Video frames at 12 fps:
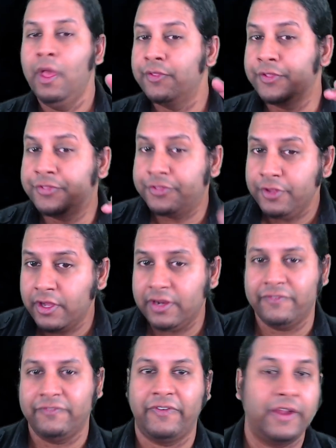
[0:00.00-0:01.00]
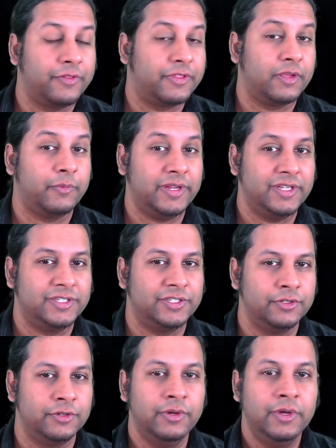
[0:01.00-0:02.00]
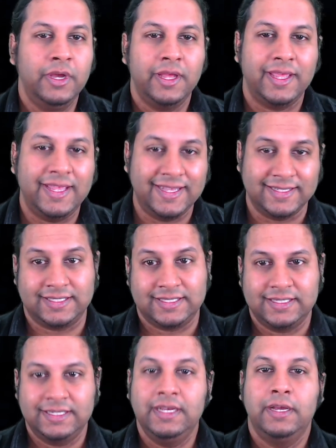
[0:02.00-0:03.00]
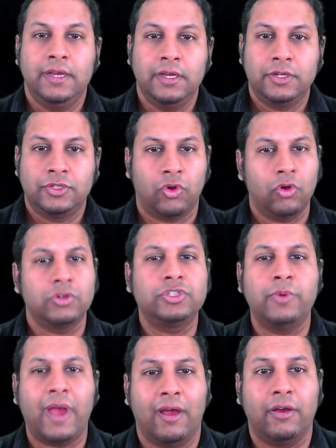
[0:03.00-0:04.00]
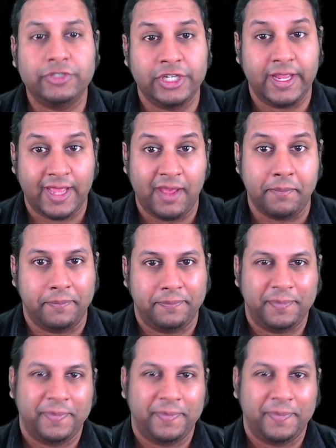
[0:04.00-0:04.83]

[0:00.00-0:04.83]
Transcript: The third and final thing we need to do is talk to our GM.